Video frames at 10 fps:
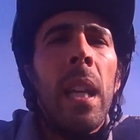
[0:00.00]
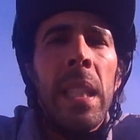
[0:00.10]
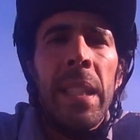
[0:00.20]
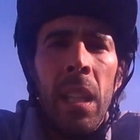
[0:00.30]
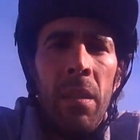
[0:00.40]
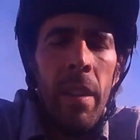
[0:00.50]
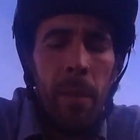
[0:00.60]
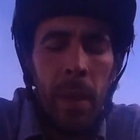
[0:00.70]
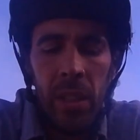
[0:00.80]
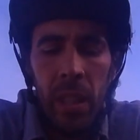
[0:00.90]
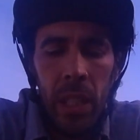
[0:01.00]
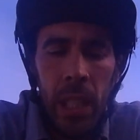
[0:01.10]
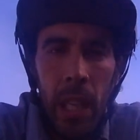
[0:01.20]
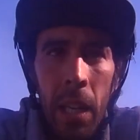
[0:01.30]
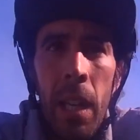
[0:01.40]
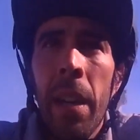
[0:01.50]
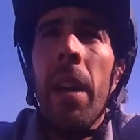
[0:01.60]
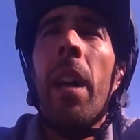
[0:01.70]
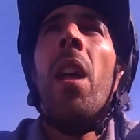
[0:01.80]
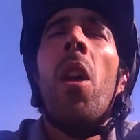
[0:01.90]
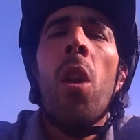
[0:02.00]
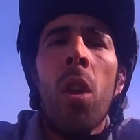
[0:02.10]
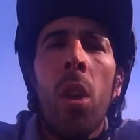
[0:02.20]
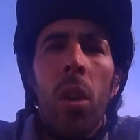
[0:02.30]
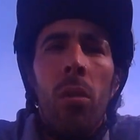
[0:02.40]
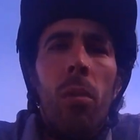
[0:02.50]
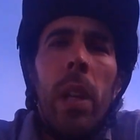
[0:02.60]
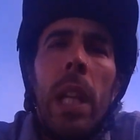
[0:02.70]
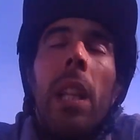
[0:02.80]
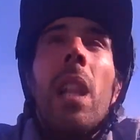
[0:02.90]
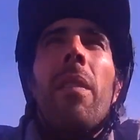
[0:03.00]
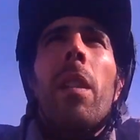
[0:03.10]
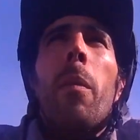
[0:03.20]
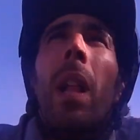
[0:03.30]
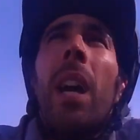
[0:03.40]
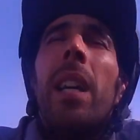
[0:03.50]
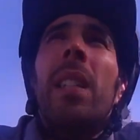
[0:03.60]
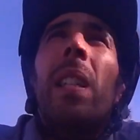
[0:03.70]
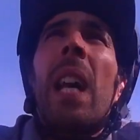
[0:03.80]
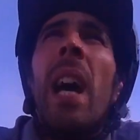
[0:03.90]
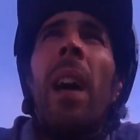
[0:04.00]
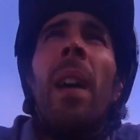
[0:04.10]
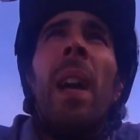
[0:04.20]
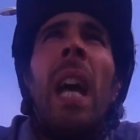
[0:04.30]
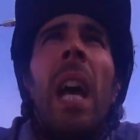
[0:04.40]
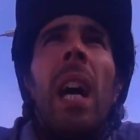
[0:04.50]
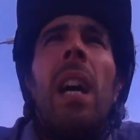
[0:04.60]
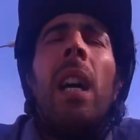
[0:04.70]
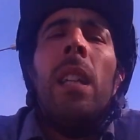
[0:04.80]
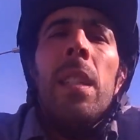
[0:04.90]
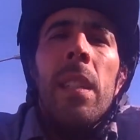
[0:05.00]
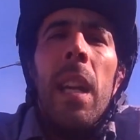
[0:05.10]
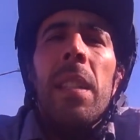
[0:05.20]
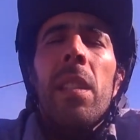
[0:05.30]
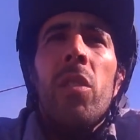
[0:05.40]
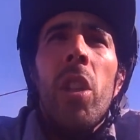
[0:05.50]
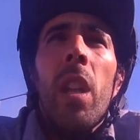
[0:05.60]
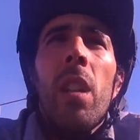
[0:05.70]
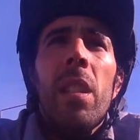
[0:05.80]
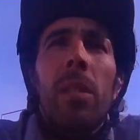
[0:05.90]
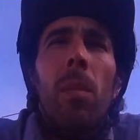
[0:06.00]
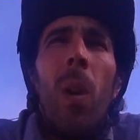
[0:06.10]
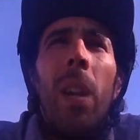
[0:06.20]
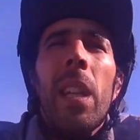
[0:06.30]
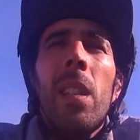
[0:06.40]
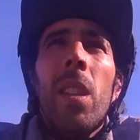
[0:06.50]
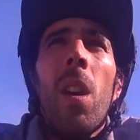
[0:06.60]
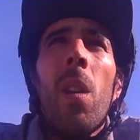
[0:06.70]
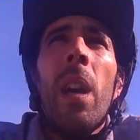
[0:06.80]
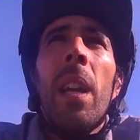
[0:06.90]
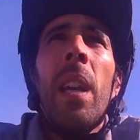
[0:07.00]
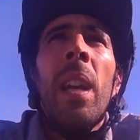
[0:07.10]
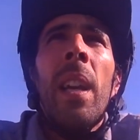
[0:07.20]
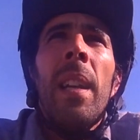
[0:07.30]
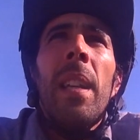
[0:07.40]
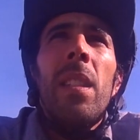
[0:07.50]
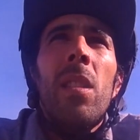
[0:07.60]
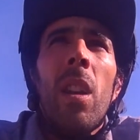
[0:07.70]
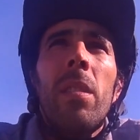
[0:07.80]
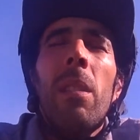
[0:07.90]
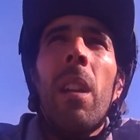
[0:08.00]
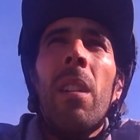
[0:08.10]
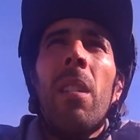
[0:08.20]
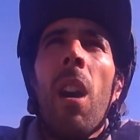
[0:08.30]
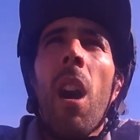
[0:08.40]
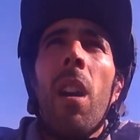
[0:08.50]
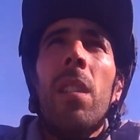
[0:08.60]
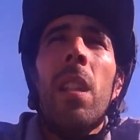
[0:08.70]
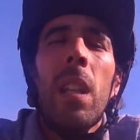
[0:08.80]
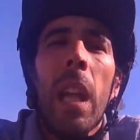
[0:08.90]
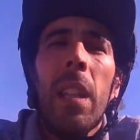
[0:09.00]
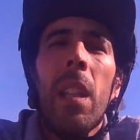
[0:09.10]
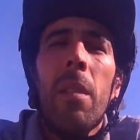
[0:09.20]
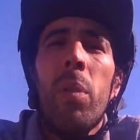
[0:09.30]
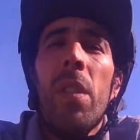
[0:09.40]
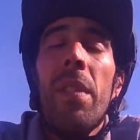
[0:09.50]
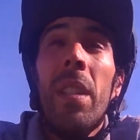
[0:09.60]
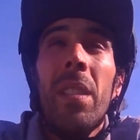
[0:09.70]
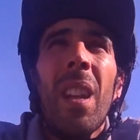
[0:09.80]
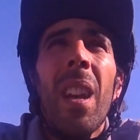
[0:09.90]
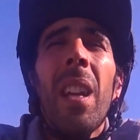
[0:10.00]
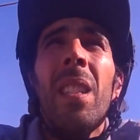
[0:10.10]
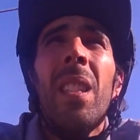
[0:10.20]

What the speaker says: Thank you very much, Ericeira. Really lovely place. Nice and chill this morning, so not hot like the previous days.